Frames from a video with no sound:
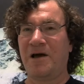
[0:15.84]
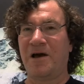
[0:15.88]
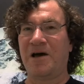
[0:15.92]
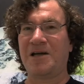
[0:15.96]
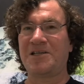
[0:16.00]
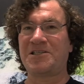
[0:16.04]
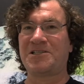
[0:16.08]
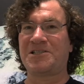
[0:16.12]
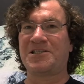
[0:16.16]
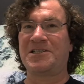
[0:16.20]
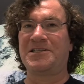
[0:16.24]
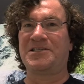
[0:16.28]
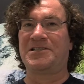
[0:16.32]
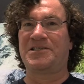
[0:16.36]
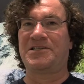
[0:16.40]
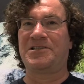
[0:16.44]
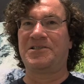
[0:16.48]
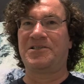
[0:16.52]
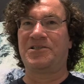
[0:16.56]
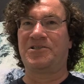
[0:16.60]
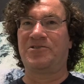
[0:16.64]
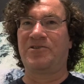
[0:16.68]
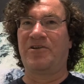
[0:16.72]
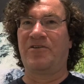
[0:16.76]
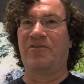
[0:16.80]
Ice sheets
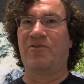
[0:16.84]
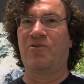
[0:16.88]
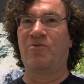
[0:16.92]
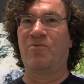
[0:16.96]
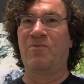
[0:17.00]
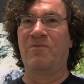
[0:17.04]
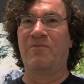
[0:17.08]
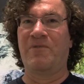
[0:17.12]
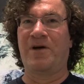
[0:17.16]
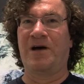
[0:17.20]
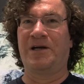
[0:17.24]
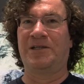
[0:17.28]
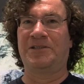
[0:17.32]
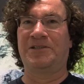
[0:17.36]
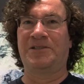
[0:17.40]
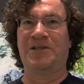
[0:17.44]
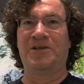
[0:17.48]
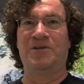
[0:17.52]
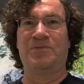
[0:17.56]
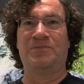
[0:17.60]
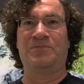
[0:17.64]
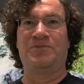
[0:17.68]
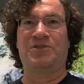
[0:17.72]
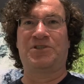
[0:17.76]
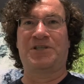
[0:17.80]
in general are
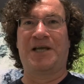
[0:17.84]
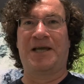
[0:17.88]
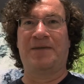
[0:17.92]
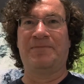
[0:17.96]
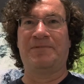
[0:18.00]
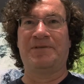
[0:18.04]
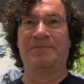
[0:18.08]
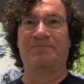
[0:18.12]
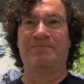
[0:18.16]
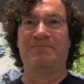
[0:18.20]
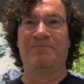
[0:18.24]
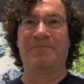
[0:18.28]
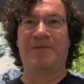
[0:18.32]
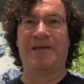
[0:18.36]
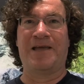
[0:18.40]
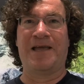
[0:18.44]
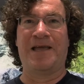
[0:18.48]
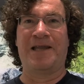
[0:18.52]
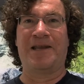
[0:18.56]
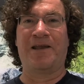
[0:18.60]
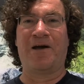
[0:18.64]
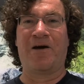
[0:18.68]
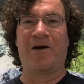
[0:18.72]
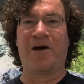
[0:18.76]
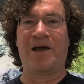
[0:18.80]
dome shaped
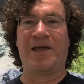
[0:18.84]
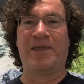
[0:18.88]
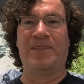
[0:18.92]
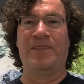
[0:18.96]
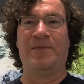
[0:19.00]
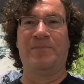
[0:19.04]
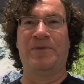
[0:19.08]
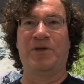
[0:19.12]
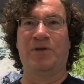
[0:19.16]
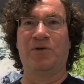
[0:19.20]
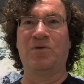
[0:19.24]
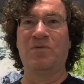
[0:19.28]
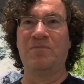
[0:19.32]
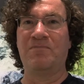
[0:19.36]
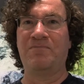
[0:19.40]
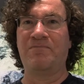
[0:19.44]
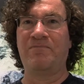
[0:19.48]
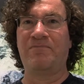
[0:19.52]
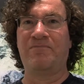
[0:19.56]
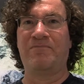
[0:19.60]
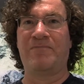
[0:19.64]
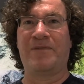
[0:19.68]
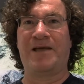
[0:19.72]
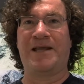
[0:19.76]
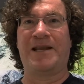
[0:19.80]
and high in the middle
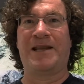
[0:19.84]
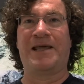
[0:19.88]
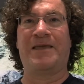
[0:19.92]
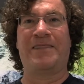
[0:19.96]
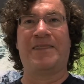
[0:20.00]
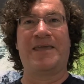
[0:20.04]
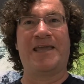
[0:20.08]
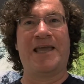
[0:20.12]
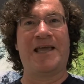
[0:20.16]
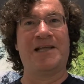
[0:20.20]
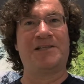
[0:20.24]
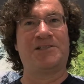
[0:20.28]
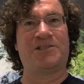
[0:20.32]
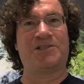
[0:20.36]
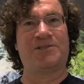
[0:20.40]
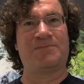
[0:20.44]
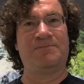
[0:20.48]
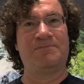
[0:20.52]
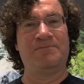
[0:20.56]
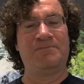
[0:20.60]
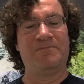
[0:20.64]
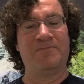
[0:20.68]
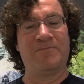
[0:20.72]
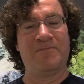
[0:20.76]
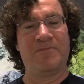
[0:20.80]
and at the edge
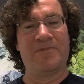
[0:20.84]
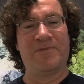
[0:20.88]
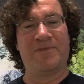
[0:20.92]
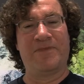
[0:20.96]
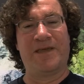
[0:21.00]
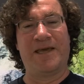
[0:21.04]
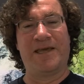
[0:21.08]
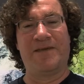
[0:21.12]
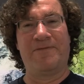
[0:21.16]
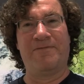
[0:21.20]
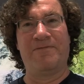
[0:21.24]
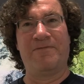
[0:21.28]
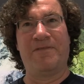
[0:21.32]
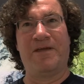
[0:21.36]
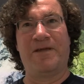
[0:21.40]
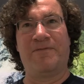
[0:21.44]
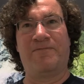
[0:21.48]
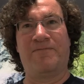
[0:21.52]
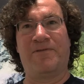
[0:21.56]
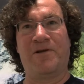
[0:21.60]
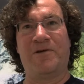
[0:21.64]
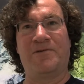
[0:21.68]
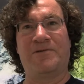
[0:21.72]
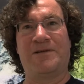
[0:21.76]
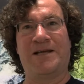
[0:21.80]
they, they
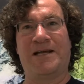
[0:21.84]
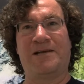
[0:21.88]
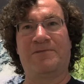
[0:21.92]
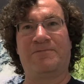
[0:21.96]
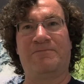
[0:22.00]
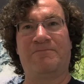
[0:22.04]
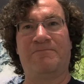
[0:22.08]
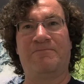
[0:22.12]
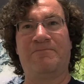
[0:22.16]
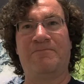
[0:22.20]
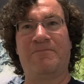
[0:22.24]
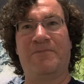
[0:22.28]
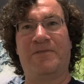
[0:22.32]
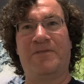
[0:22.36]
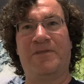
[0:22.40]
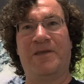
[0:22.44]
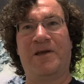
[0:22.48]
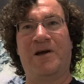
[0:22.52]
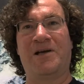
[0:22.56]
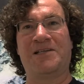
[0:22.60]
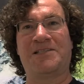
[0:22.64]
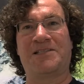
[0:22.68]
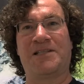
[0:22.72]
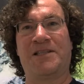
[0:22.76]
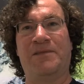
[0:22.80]
flow down,
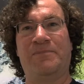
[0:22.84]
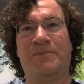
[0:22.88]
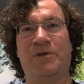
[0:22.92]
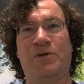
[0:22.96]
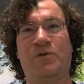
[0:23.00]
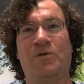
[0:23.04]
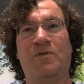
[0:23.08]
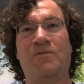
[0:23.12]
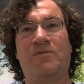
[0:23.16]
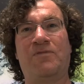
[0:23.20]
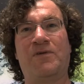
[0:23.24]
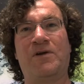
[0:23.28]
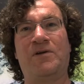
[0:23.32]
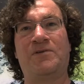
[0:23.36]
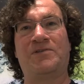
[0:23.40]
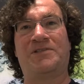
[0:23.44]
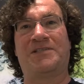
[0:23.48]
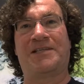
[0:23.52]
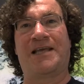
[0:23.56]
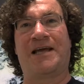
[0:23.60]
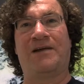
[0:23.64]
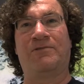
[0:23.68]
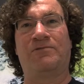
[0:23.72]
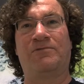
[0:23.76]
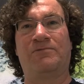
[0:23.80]
the ice at the middle flows
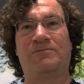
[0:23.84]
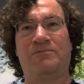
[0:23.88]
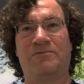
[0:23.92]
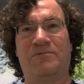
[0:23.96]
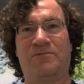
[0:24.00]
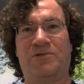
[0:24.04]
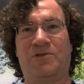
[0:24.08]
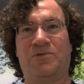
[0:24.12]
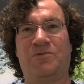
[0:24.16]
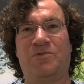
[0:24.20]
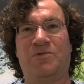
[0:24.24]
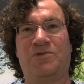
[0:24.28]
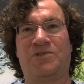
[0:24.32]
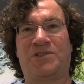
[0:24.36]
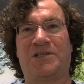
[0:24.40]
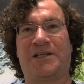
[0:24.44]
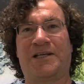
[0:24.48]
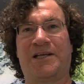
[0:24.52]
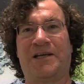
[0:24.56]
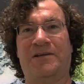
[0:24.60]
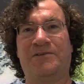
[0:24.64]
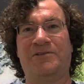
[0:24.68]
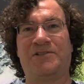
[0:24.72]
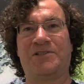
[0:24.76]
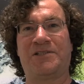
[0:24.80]
down towards the
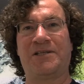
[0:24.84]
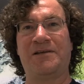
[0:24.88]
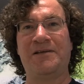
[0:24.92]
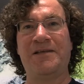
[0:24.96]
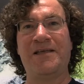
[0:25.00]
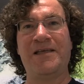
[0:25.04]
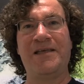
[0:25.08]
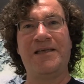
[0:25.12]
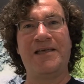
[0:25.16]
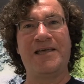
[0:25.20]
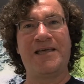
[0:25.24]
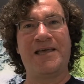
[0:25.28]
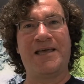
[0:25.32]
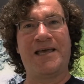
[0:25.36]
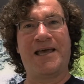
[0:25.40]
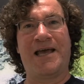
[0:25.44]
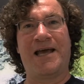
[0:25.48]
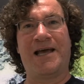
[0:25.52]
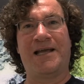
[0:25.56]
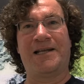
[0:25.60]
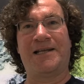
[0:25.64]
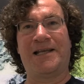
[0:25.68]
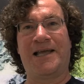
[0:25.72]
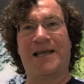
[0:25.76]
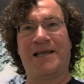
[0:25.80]
coast
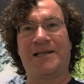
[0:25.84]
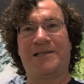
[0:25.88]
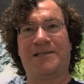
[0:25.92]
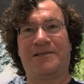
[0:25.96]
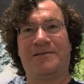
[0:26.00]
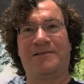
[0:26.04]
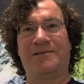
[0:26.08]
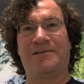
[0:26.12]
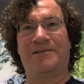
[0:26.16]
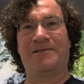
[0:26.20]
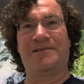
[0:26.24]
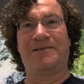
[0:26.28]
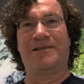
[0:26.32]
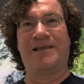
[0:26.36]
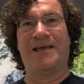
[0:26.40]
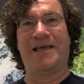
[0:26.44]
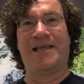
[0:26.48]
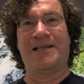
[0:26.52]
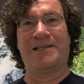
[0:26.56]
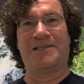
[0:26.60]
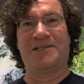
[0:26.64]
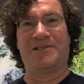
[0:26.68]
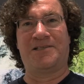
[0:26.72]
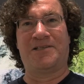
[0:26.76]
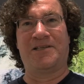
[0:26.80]
and ent
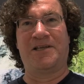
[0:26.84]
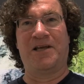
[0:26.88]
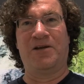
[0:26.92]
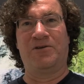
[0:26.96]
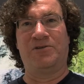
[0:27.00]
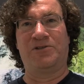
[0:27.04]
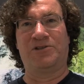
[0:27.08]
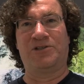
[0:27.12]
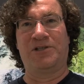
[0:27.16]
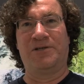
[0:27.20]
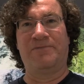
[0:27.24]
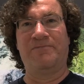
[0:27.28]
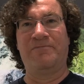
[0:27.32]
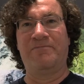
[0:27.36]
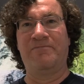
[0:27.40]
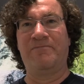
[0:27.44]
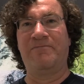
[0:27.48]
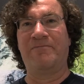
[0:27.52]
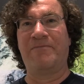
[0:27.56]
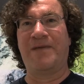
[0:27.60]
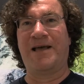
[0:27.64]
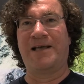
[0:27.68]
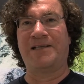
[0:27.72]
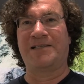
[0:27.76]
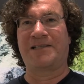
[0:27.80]
enters the ocean
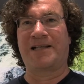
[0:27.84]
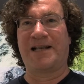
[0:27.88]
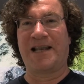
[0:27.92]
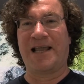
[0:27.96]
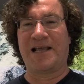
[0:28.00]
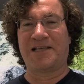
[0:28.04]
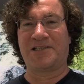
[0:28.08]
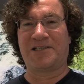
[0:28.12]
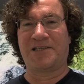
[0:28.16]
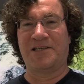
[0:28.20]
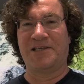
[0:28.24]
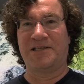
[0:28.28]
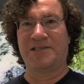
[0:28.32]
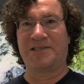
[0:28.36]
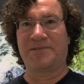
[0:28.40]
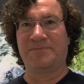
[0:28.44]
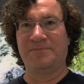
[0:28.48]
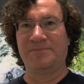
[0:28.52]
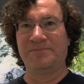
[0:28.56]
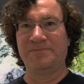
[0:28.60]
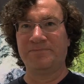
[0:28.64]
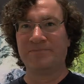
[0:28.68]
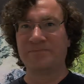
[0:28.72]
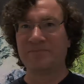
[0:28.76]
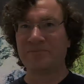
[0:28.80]
as glaciers.